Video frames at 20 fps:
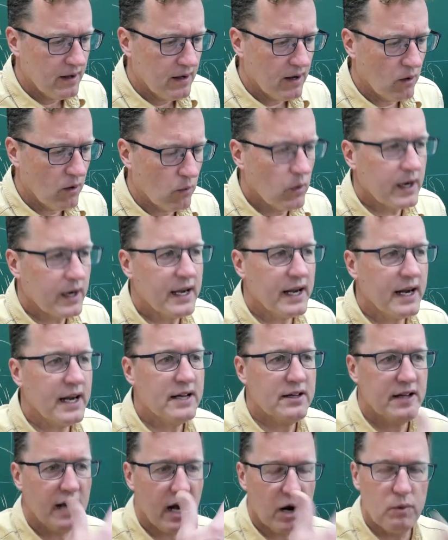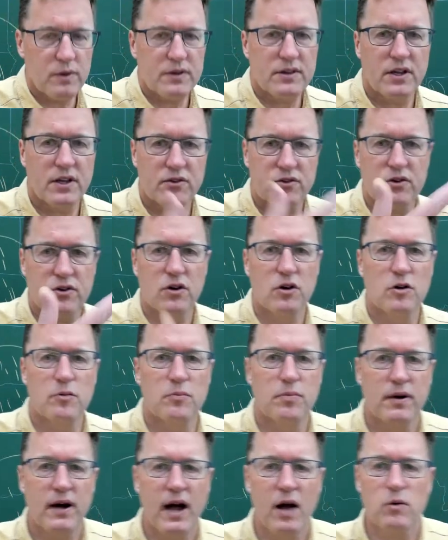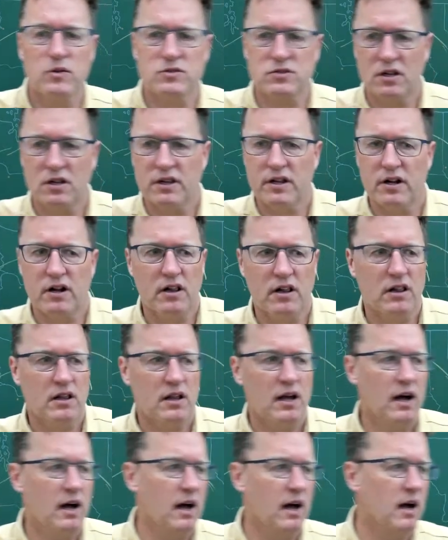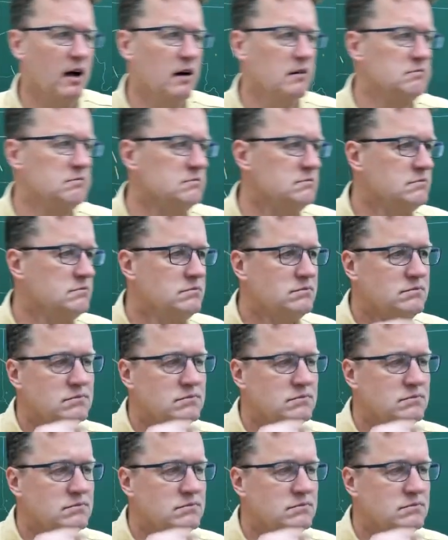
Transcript: Uh, we're getting there with this group. I was a little, um,